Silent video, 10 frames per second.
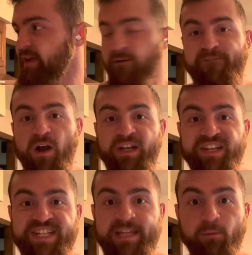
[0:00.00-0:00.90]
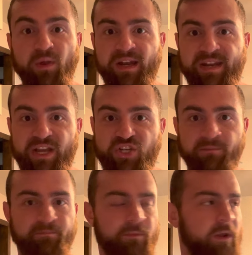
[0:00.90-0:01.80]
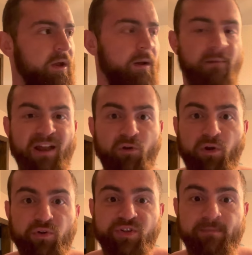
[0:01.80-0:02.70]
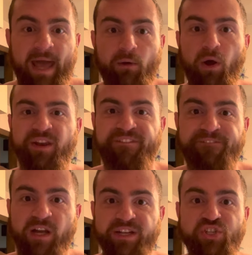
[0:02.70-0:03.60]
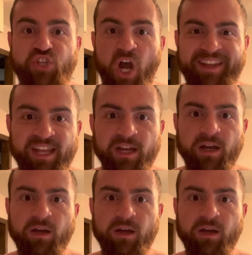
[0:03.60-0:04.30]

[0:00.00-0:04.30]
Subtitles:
a fucking stimulant addiction. Might as well go do some Adderall, you fucking junkie.